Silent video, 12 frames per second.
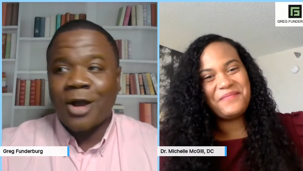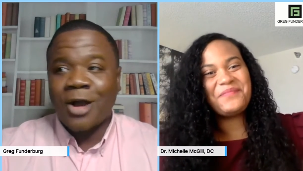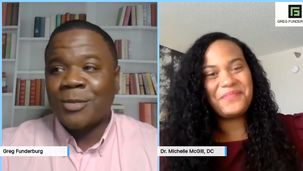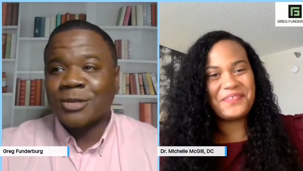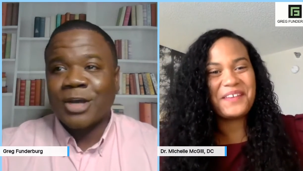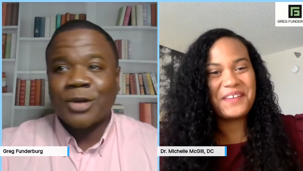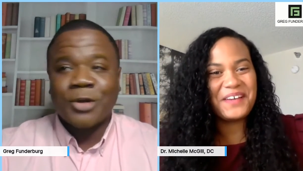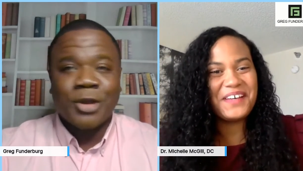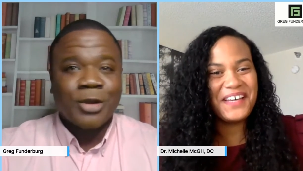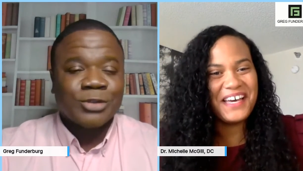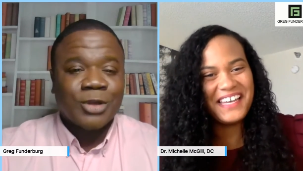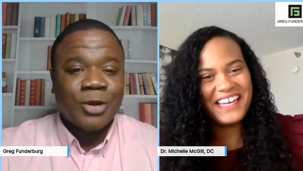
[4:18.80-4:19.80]
Speaker 1: almost 100
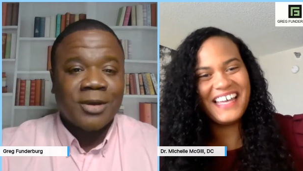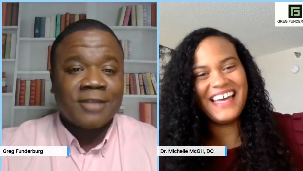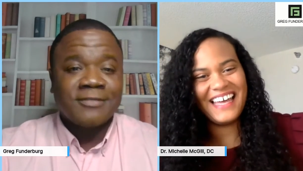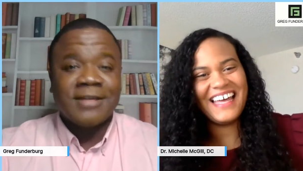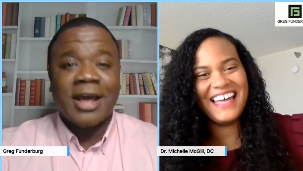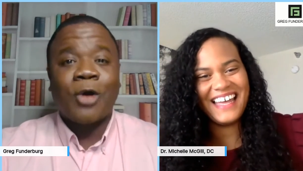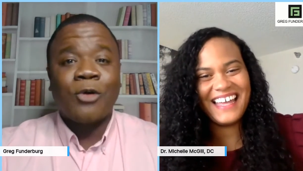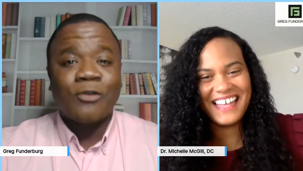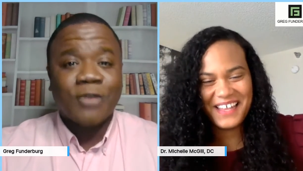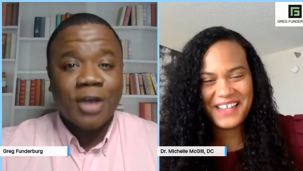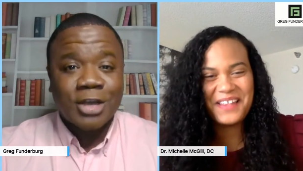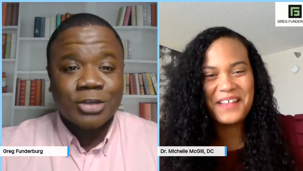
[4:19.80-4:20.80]
years old if not
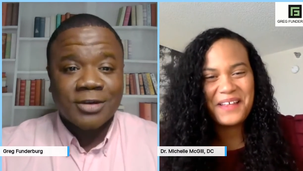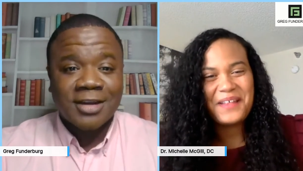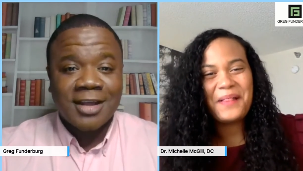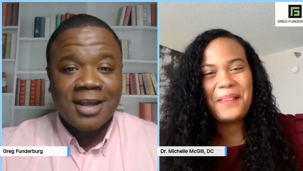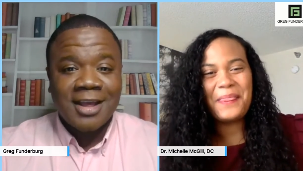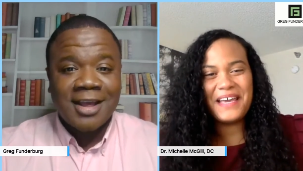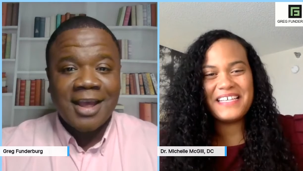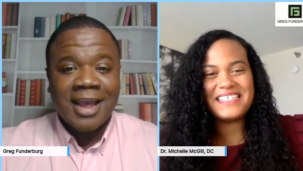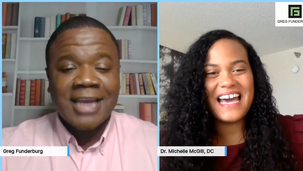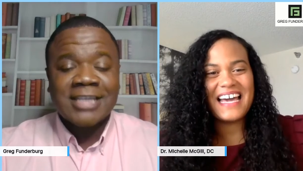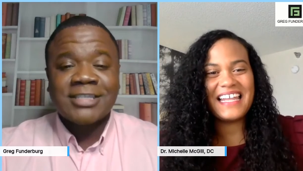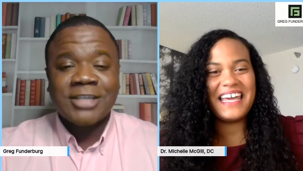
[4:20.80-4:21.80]
over 100
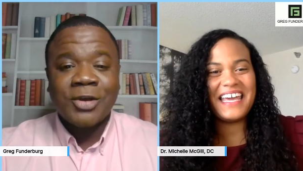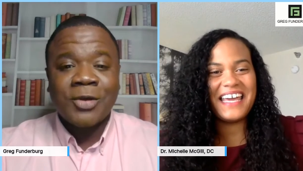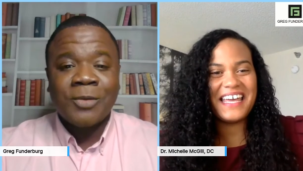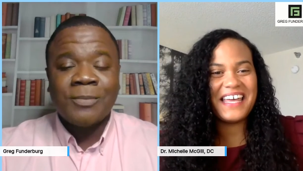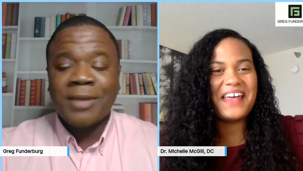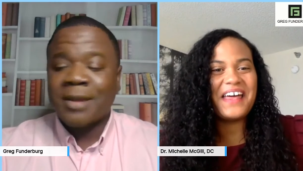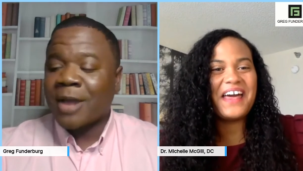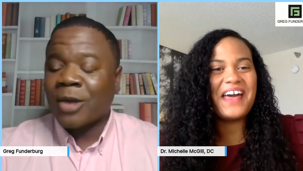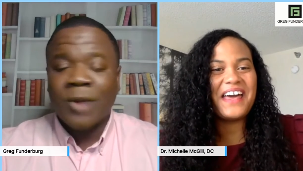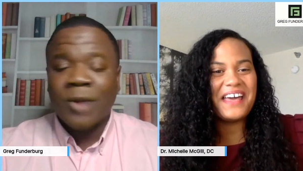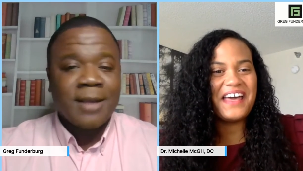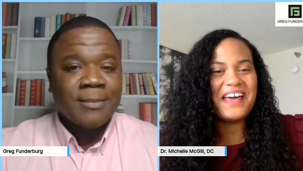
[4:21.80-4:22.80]
exactly. and still be in my
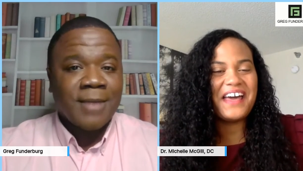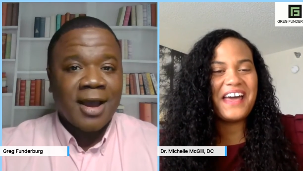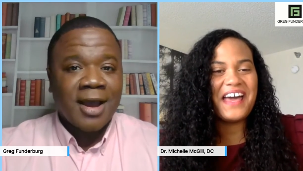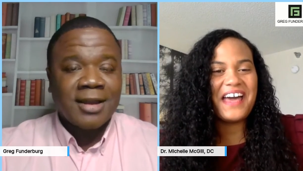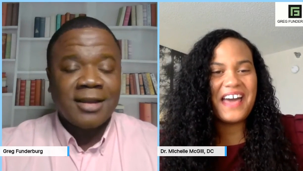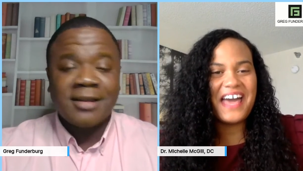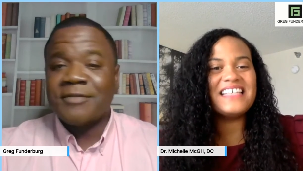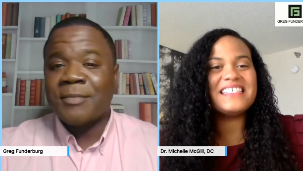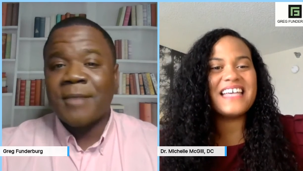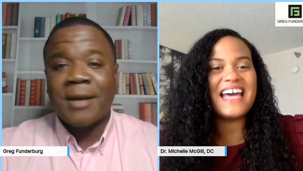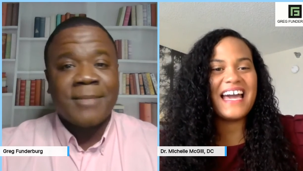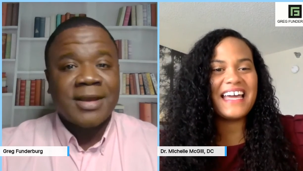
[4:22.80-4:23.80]
right mind living
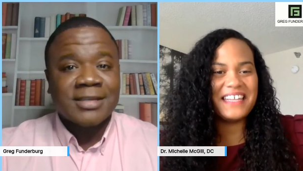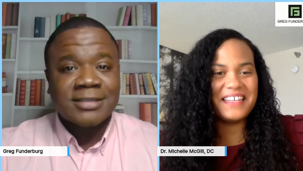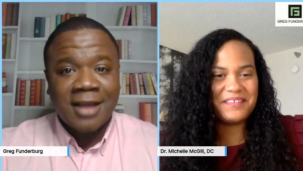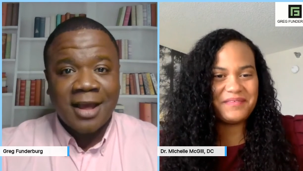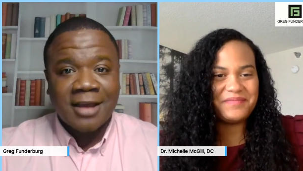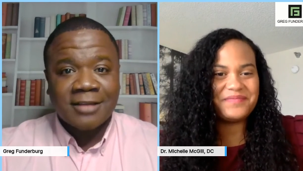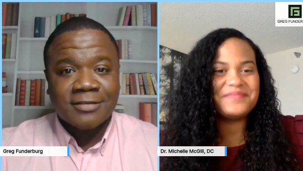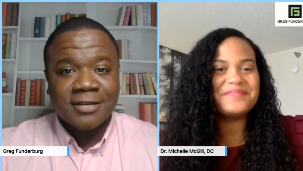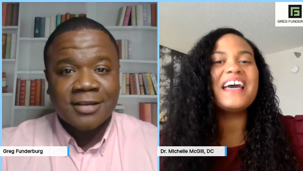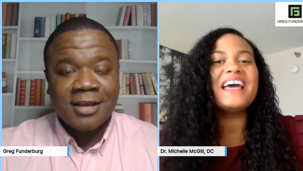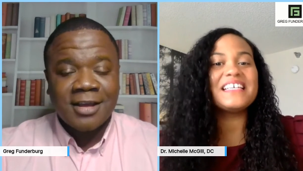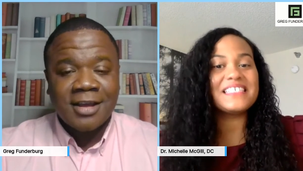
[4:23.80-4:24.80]
exactly. my best life
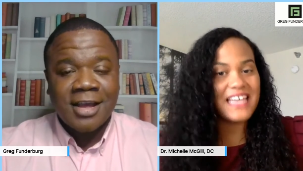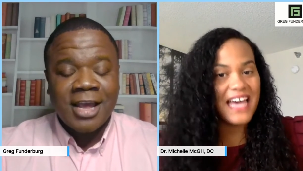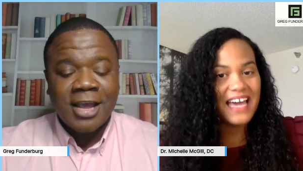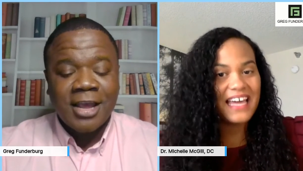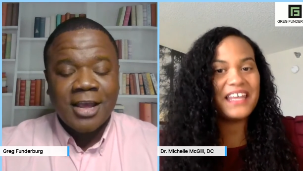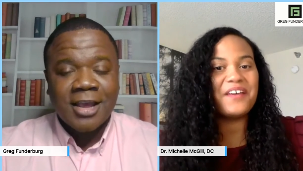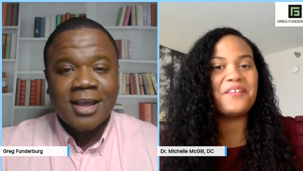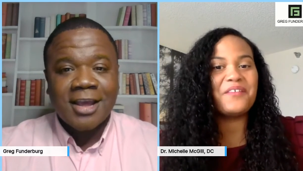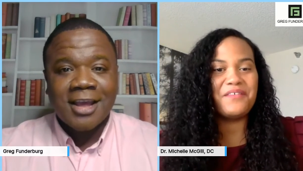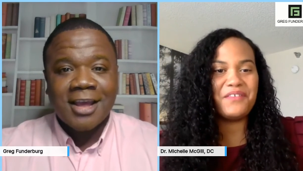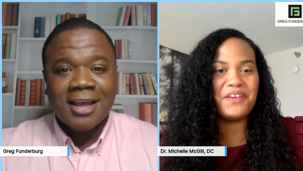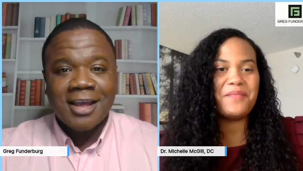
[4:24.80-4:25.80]

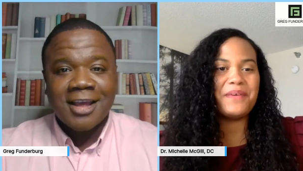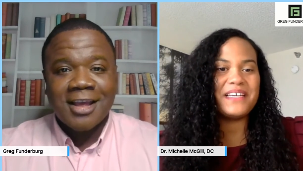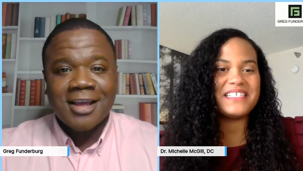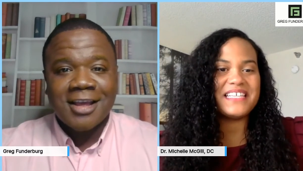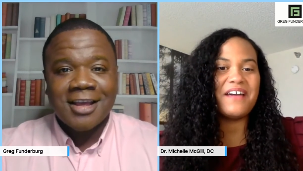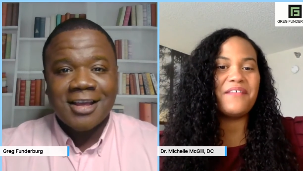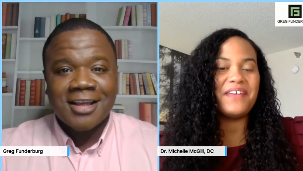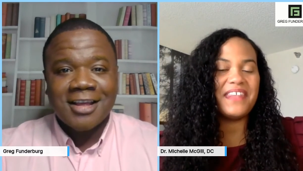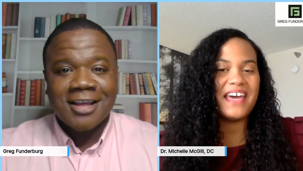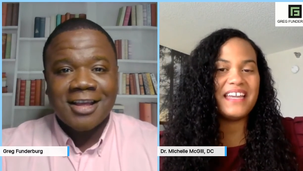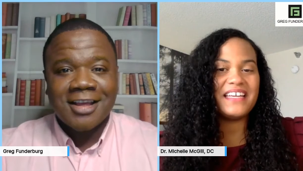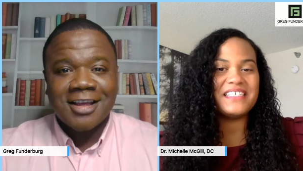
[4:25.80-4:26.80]
Speaker 2: exactly living your best life
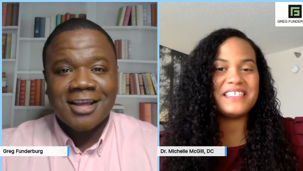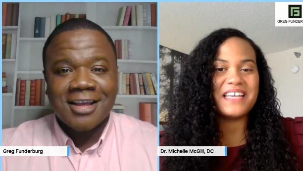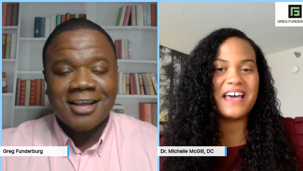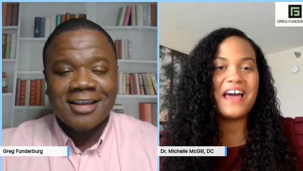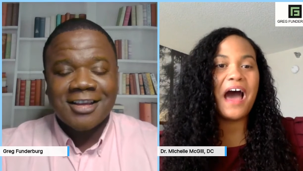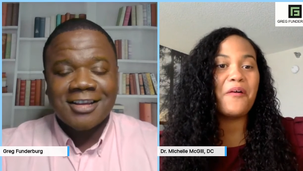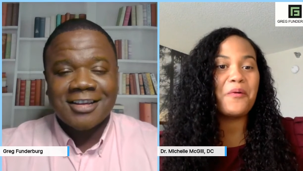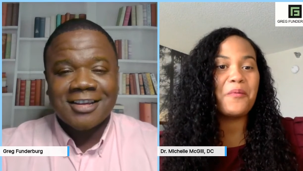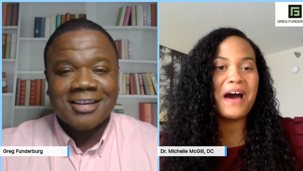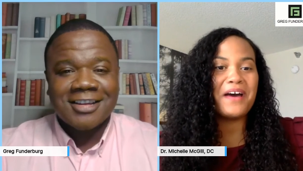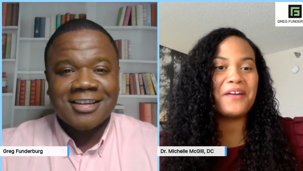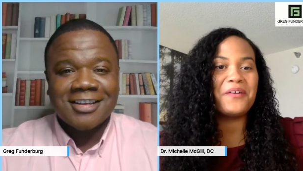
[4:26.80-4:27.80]
and that is
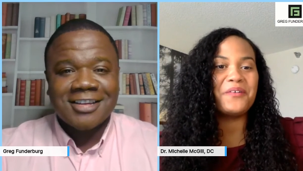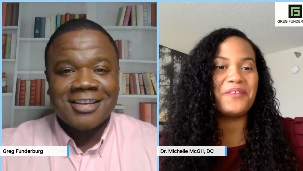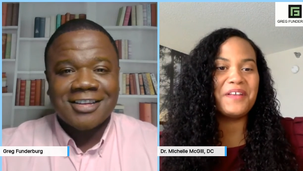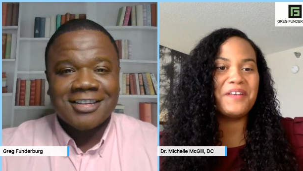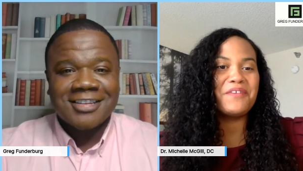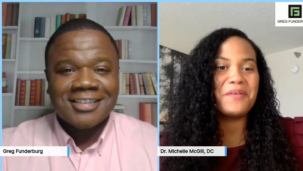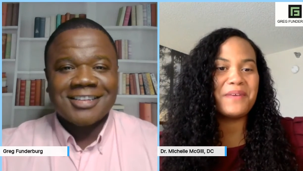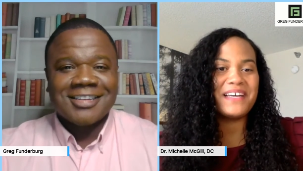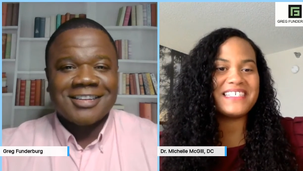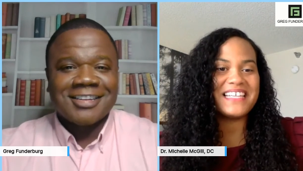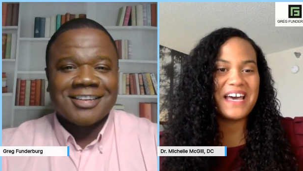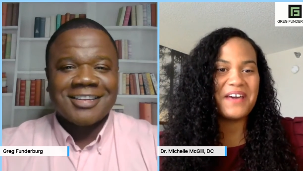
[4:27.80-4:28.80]
our motto live your
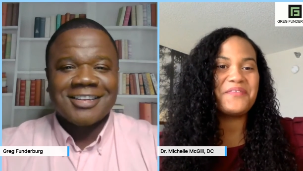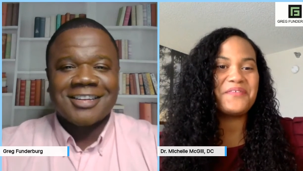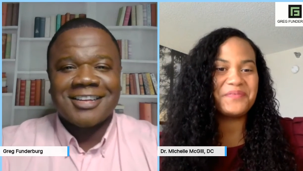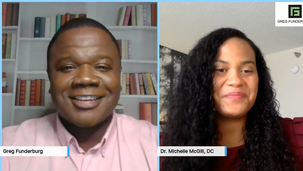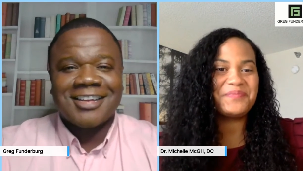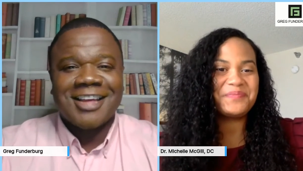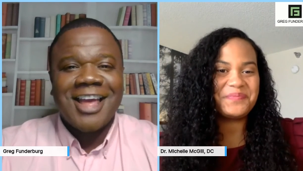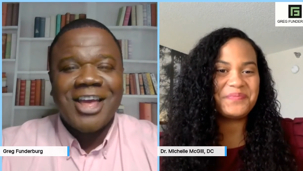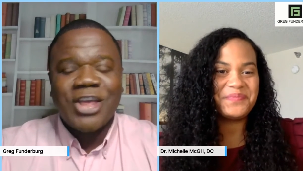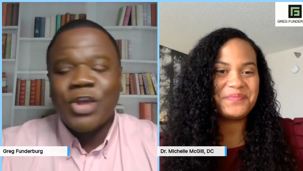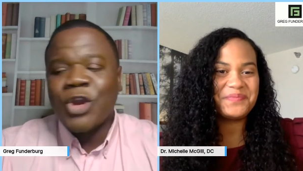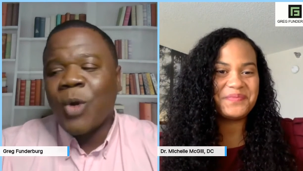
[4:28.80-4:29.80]
best life
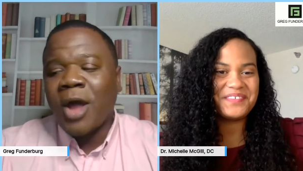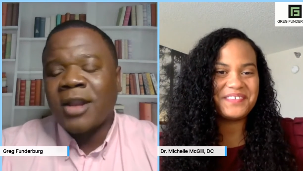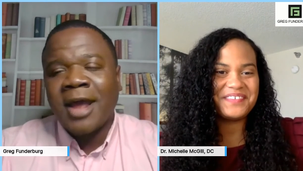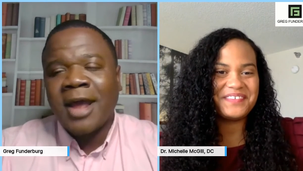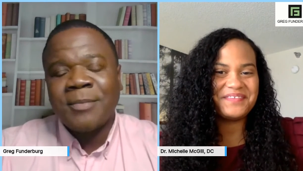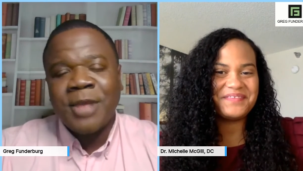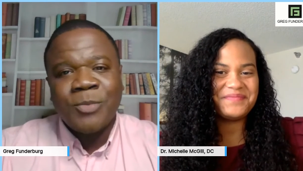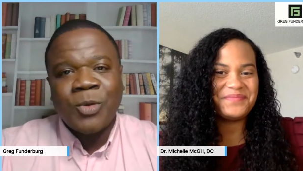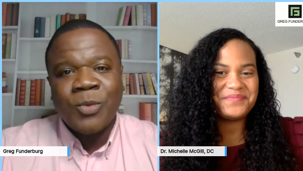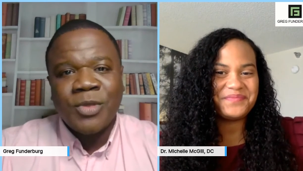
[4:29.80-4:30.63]
Speaker 1: you know a lot of people when